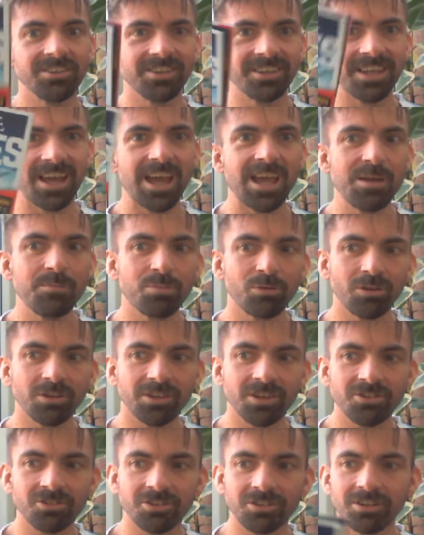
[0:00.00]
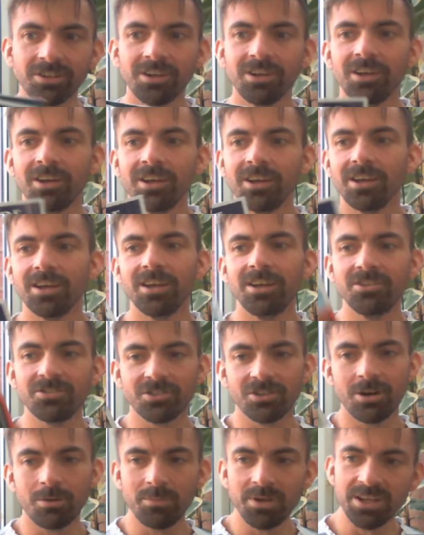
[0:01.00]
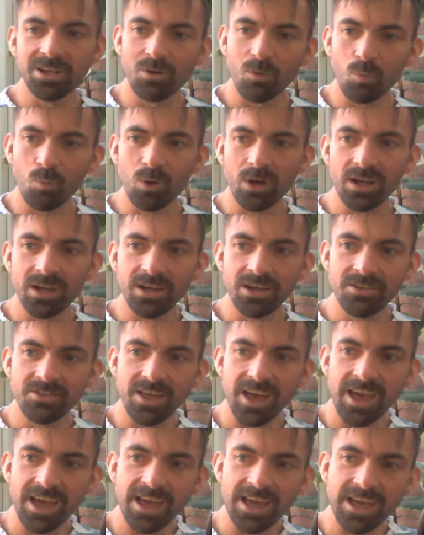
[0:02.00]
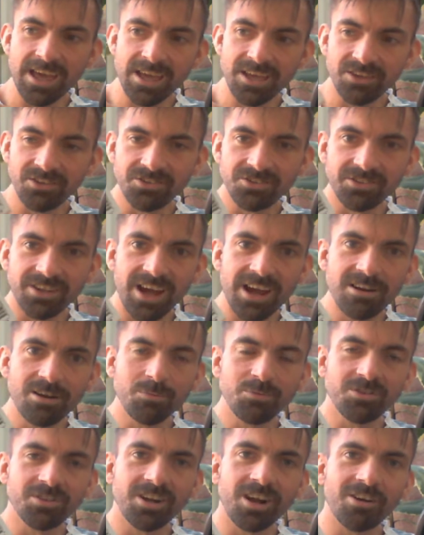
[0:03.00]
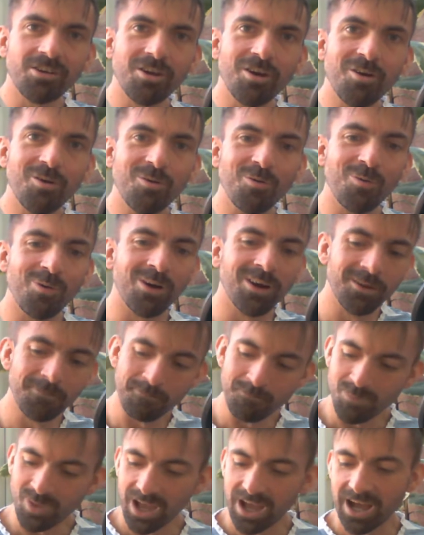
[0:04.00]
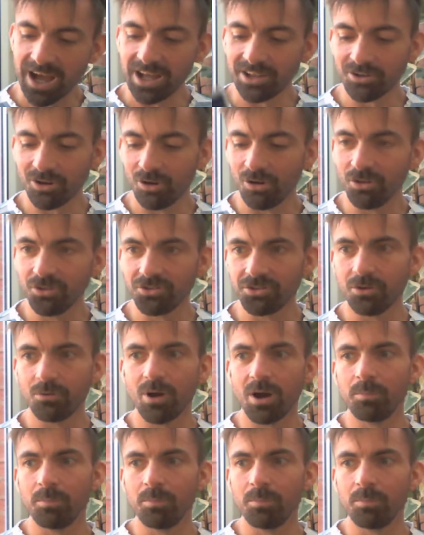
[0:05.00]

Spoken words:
the April edition, is coming with a Skyrim scenario and also a